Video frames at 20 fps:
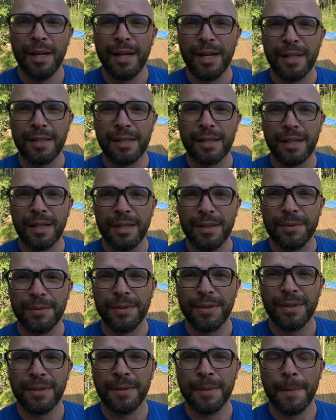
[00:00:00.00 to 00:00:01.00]
That's kind
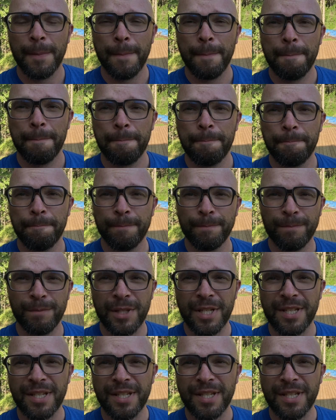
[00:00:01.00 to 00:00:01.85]
of the